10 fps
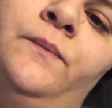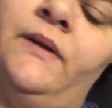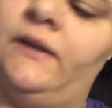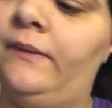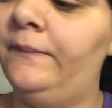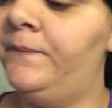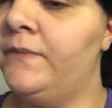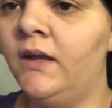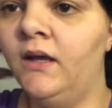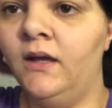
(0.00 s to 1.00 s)
But anyway,
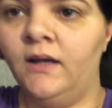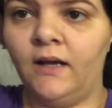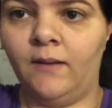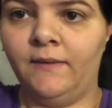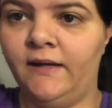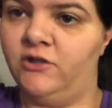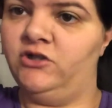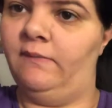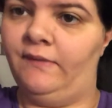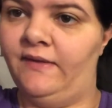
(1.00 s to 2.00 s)
I've been
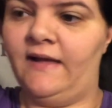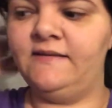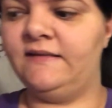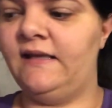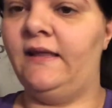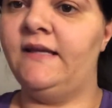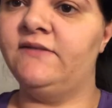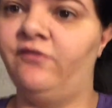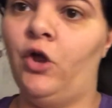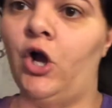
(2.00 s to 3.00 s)
catching up on that
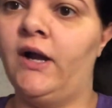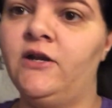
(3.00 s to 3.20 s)
Celie's vlog.